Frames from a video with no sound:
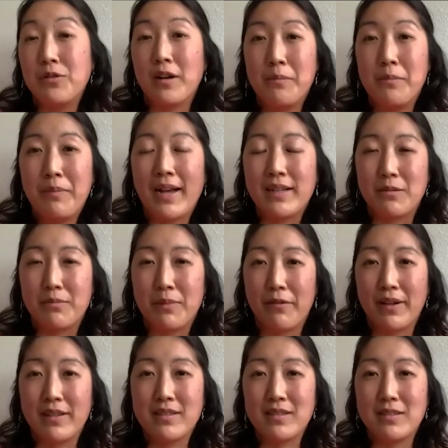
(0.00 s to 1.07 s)
too are
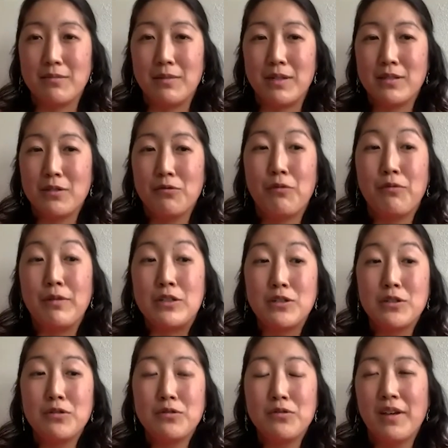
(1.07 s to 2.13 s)
impacted by racism. And so
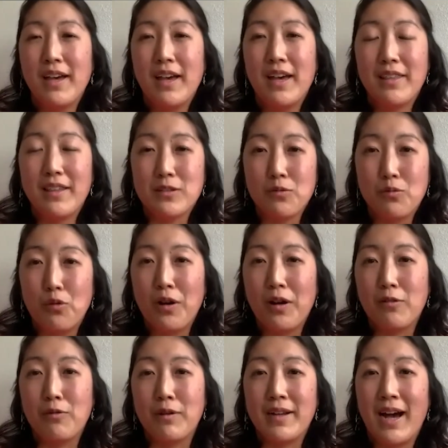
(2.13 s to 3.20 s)
when we do this
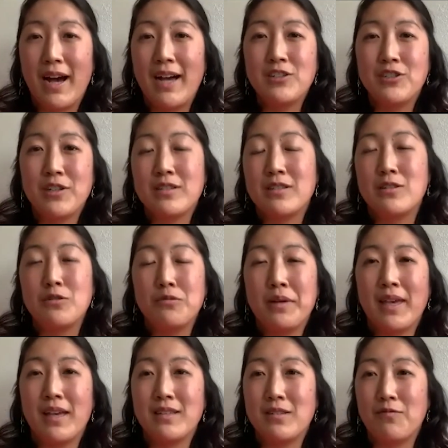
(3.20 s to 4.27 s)
work, we're not
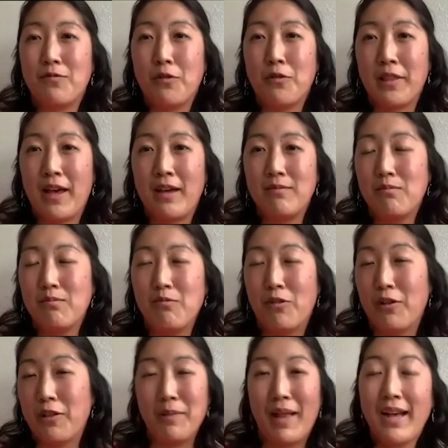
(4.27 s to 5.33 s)
just doing it for the
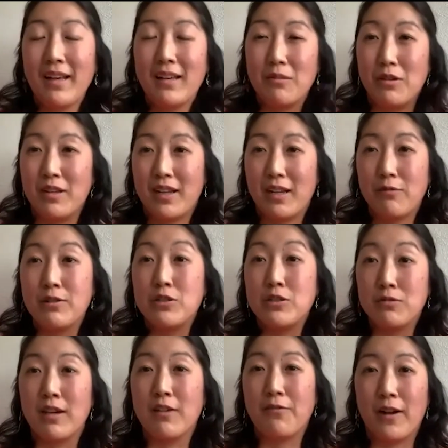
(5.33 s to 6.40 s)
Black
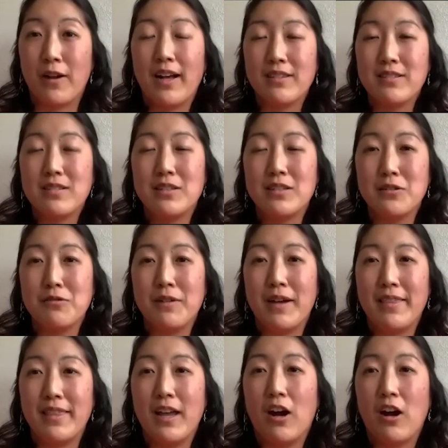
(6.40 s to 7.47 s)
community, we're doing it for us
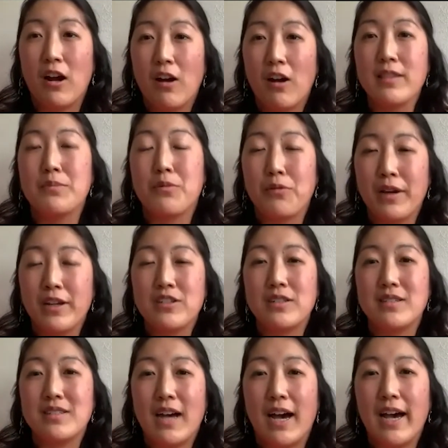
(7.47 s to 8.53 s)
too, and our
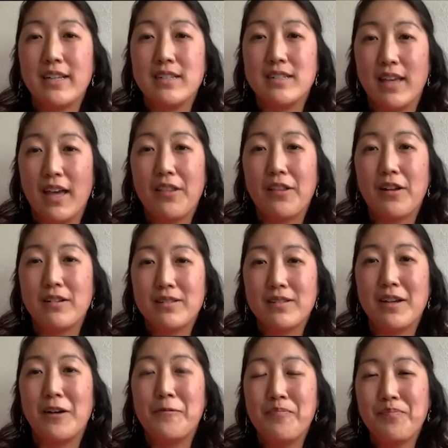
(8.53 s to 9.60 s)
liberation is tied together.
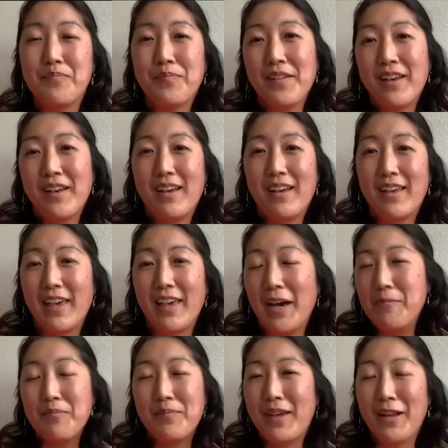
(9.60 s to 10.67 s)
So
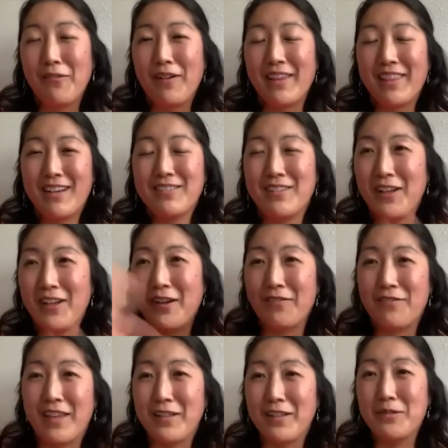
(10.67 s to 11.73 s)
yeah, anyway, that was
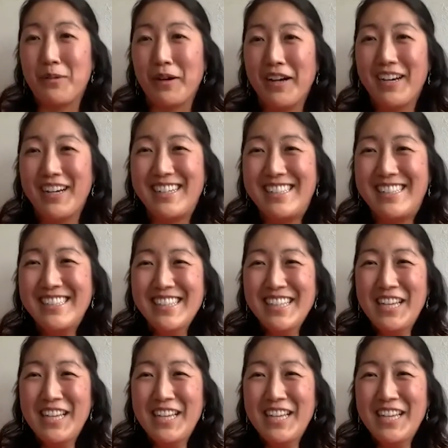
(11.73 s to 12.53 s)
a lot of things, but